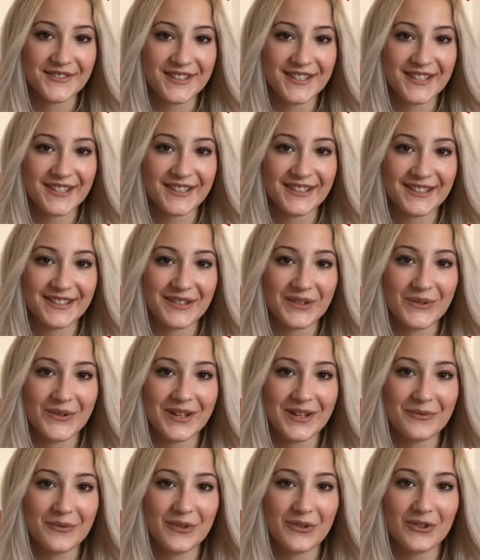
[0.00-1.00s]
to my channel.
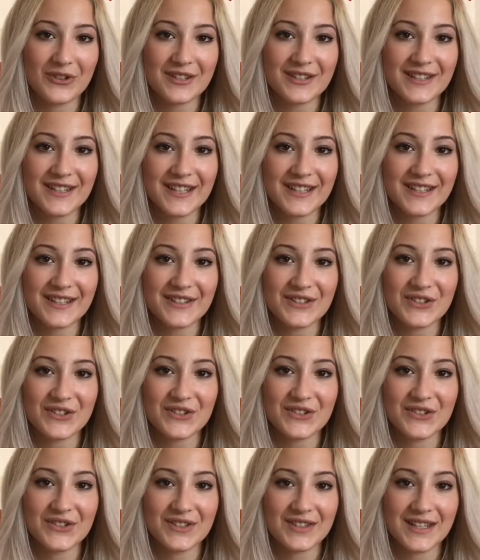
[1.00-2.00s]
Well, before to get
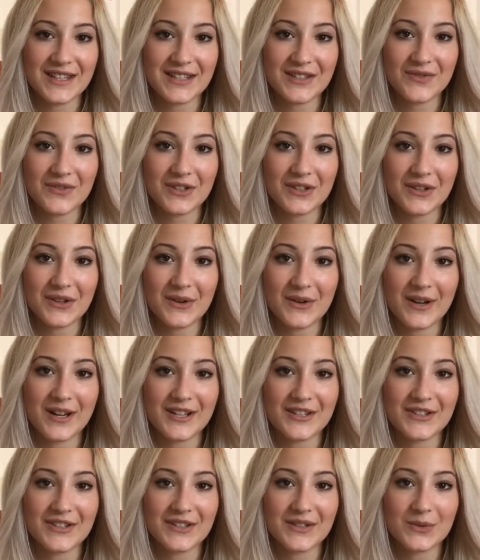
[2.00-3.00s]
into today's video,
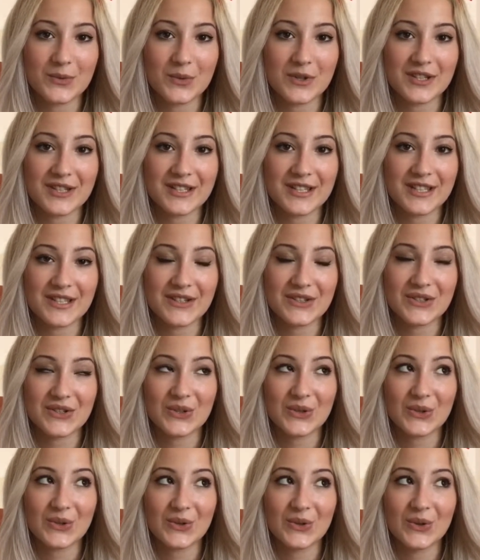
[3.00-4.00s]
I just wanted
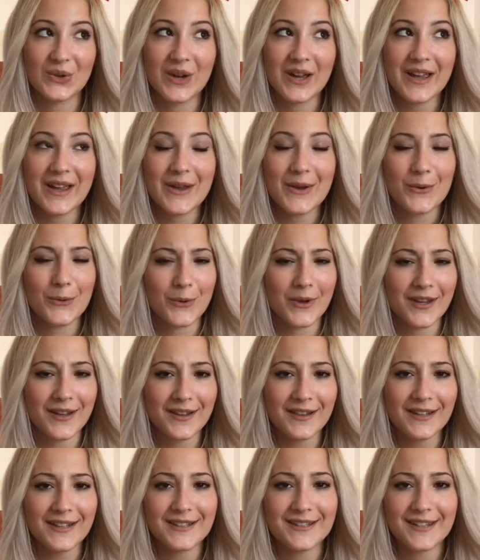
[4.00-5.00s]
to
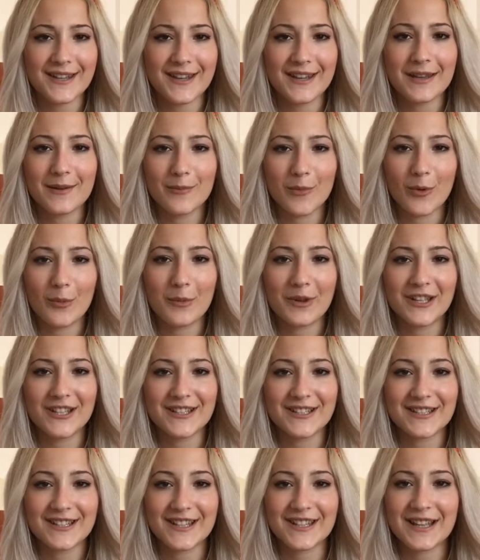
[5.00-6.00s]
quickly take a
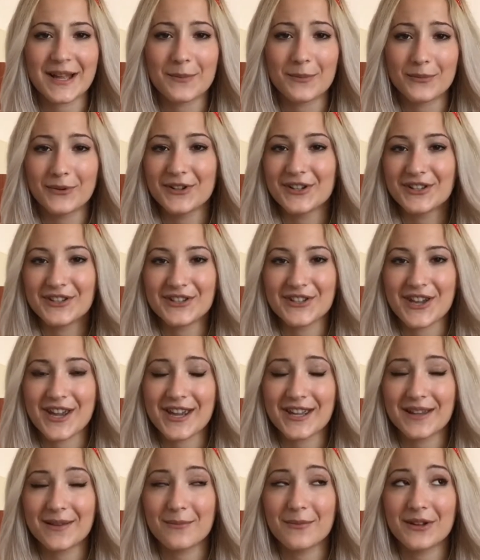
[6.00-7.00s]
moment and
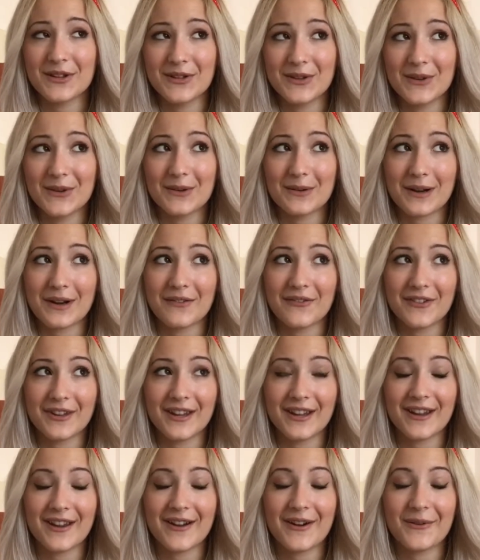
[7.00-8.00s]
appreciate my new
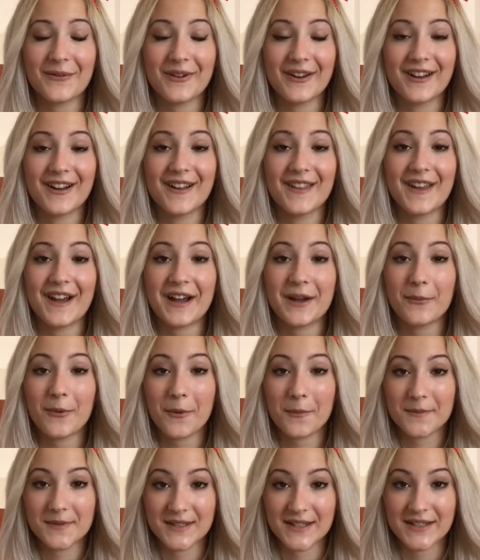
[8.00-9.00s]
graphic. Oh my god,
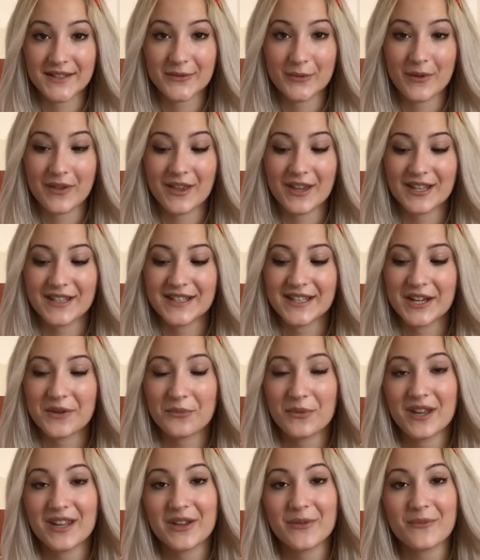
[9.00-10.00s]
I'm obsessed with it. I
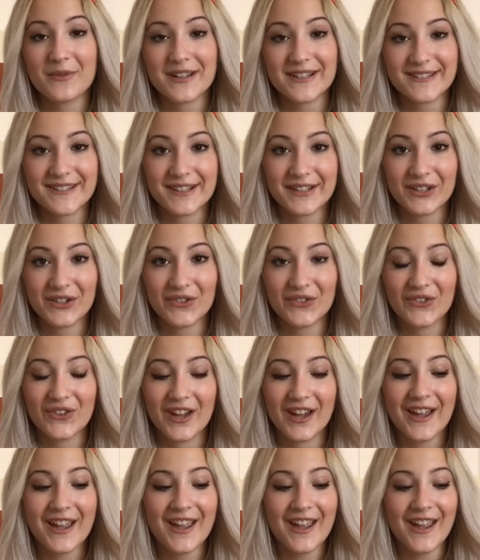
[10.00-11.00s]
made it myself,
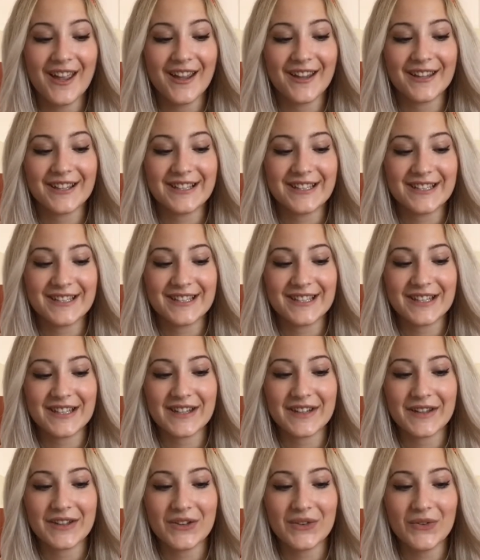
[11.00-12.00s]
and
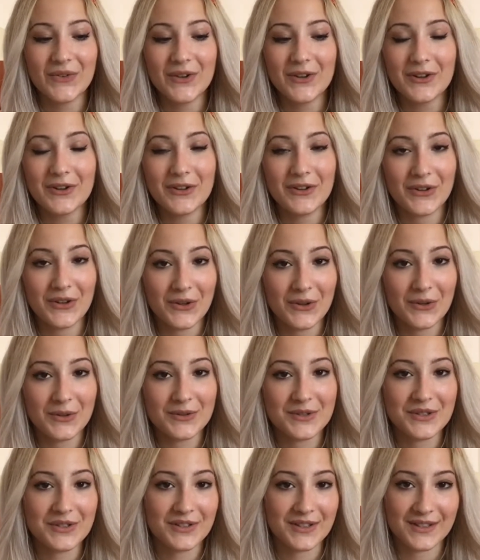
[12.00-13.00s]
if you're new
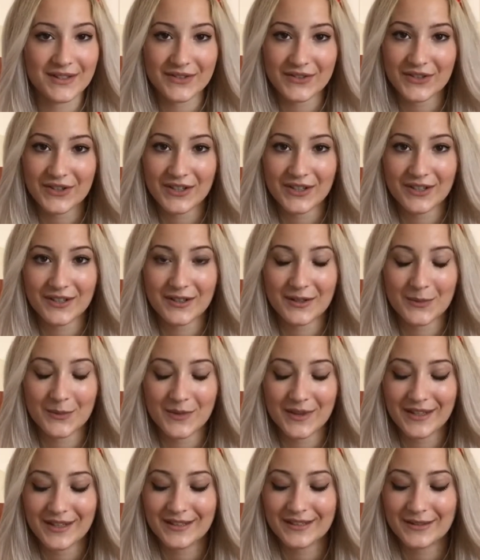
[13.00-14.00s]
to this channel,
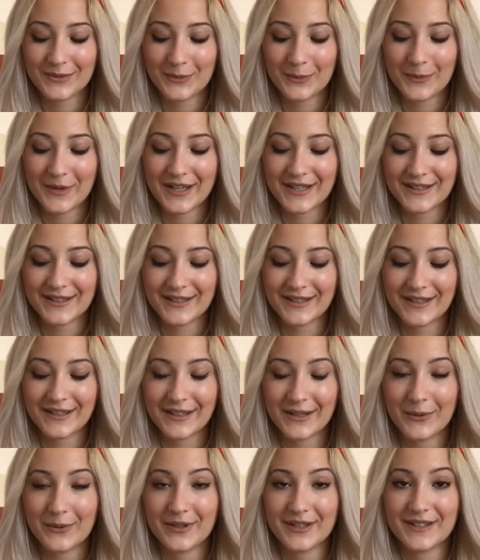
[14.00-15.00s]
this
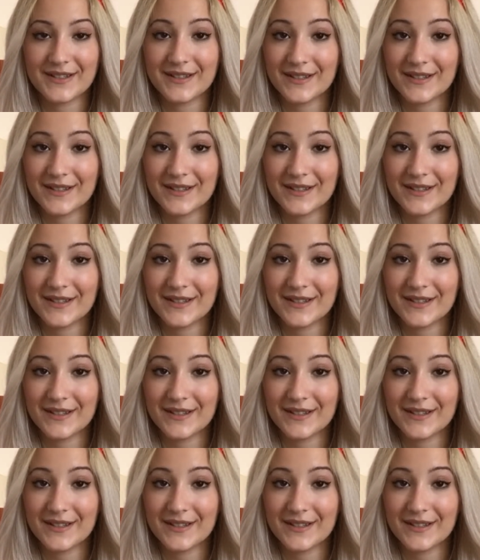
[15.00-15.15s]
basically was